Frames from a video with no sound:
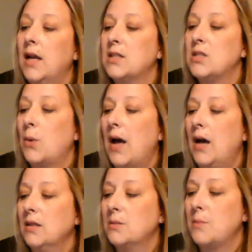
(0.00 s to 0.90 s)
and so I
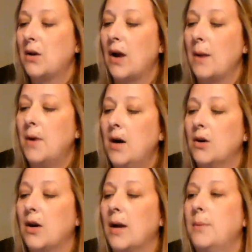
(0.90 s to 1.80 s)
hugged my grandma
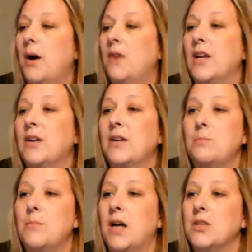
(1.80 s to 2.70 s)
and grandpa very
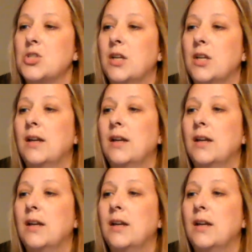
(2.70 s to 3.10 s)
much.